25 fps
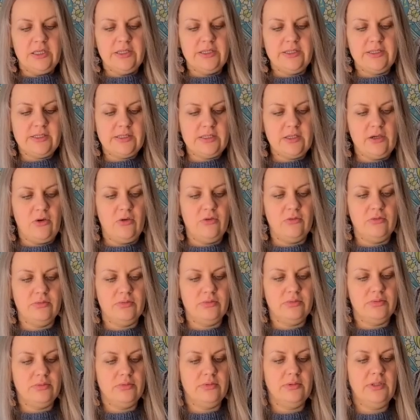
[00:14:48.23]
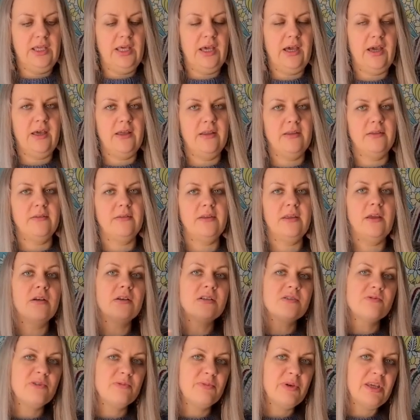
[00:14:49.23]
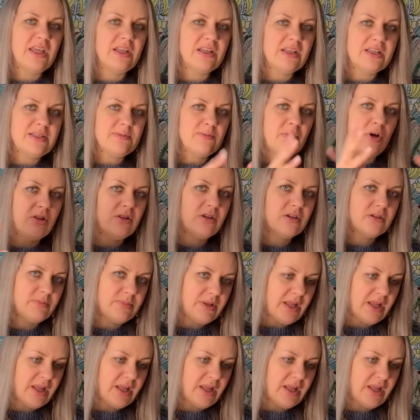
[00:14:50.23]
So, yeah, and yarns will be getting smaller,